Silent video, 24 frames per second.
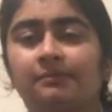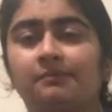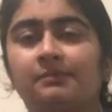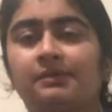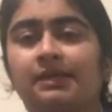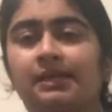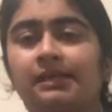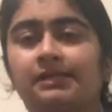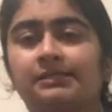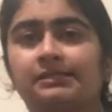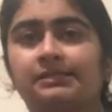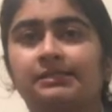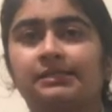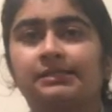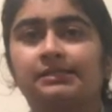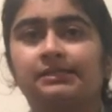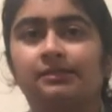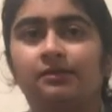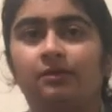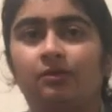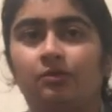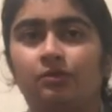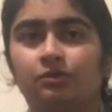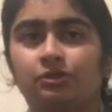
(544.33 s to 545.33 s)
tax
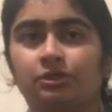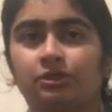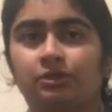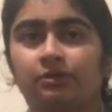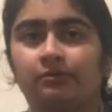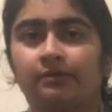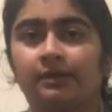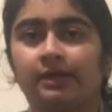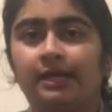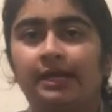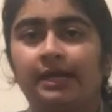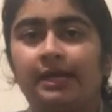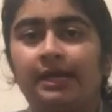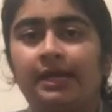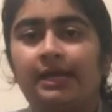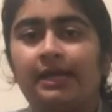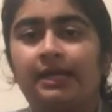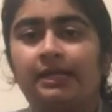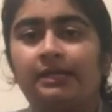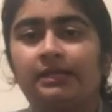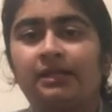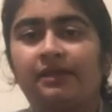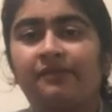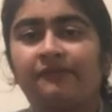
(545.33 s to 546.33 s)
disclosure
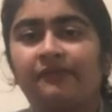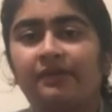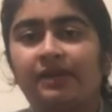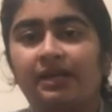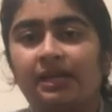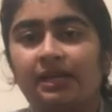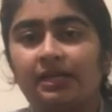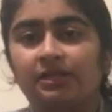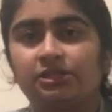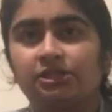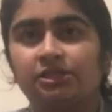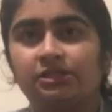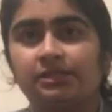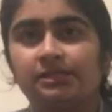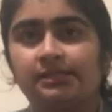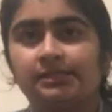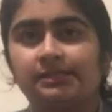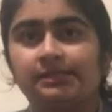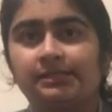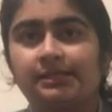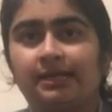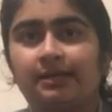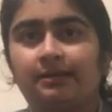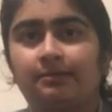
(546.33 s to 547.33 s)
in the financial
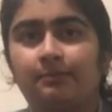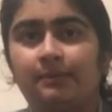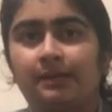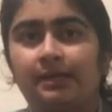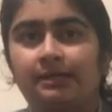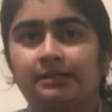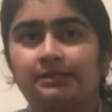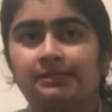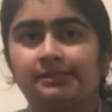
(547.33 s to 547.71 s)
statement,